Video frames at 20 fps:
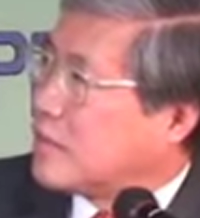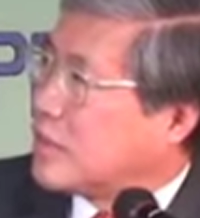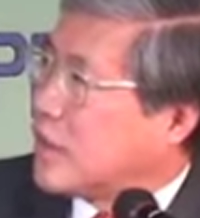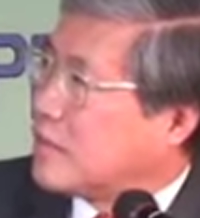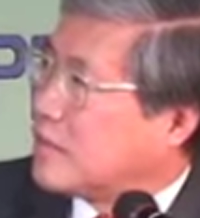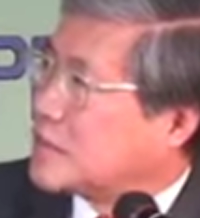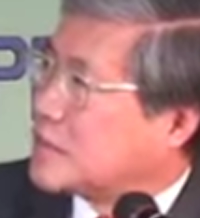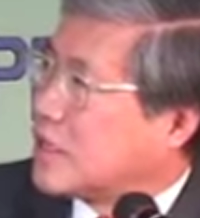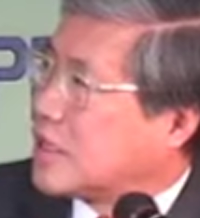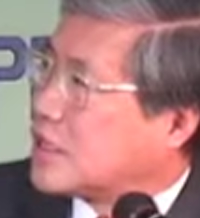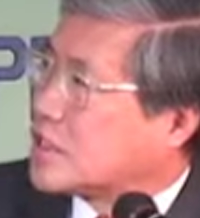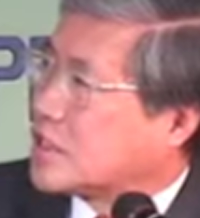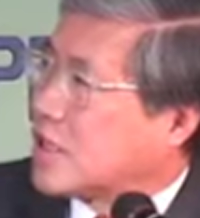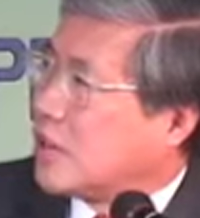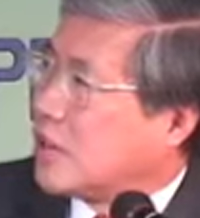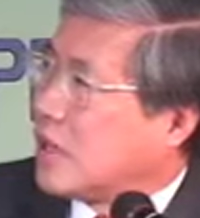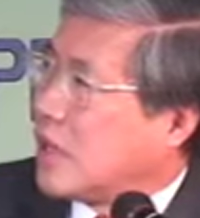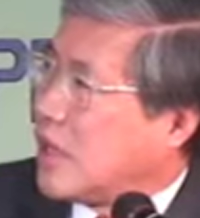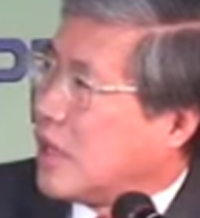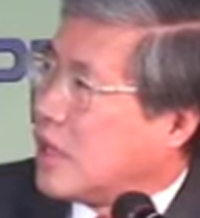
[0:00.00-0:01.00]
deficit is
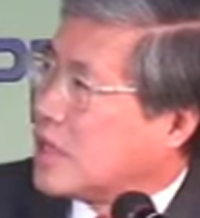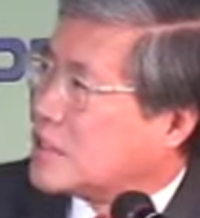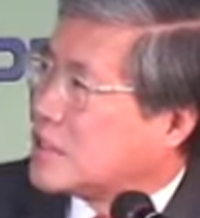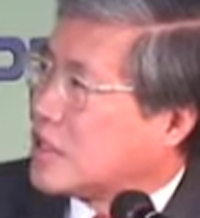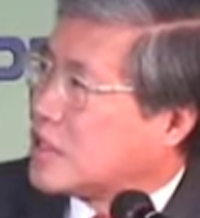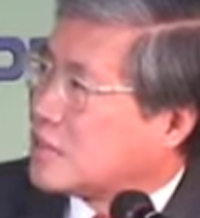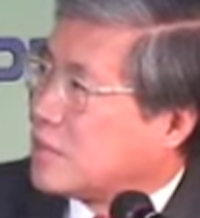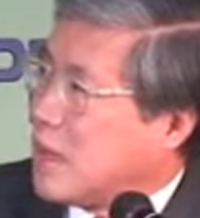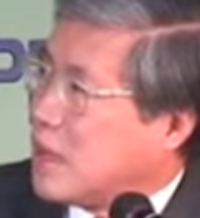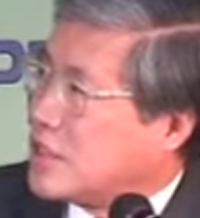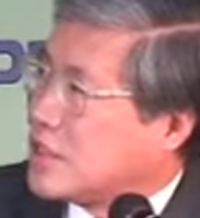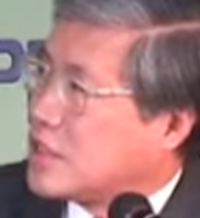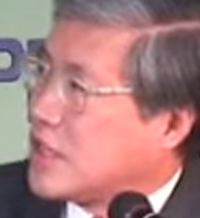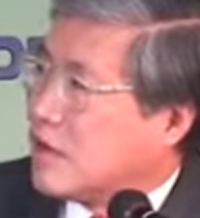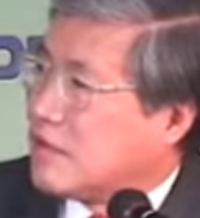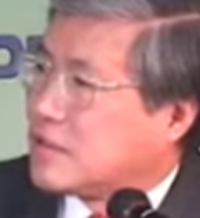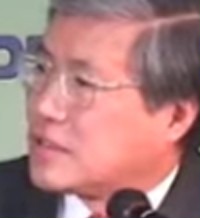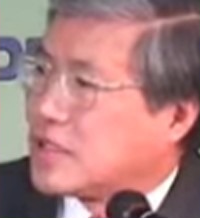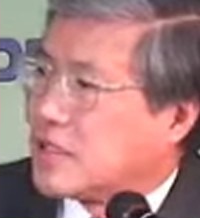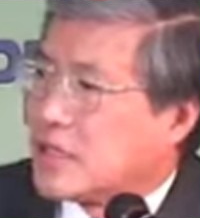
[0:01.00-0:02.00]
so large, the Spanish
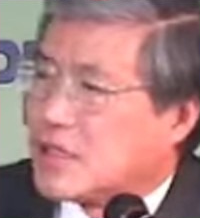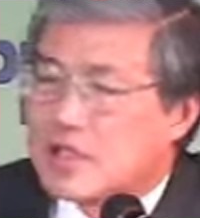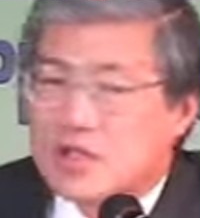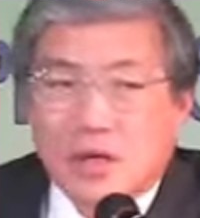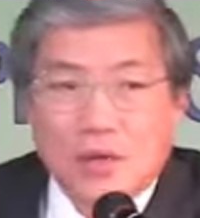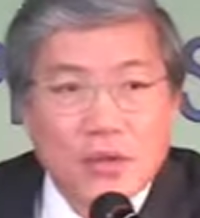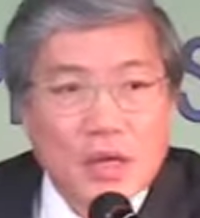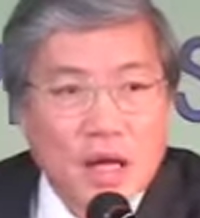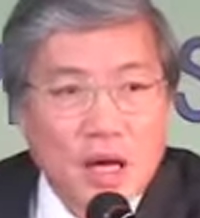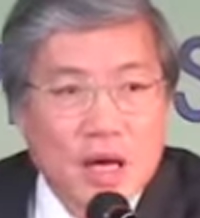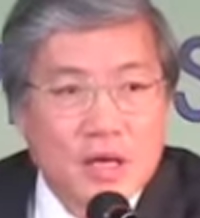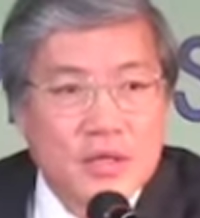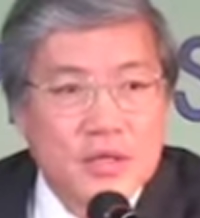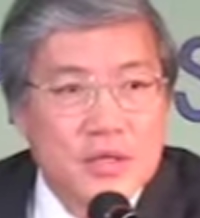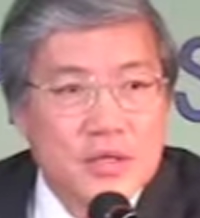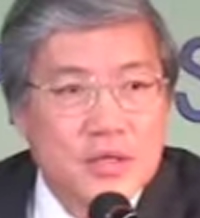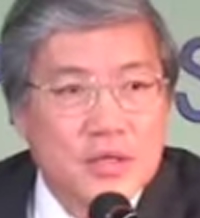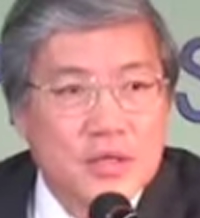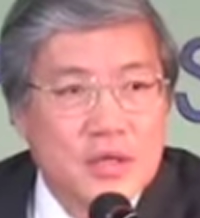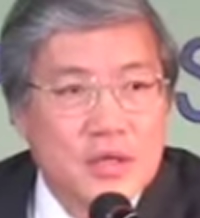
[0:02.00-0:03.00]
deficit is so
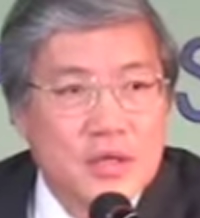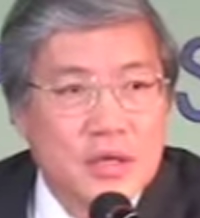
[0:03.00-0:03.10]
large.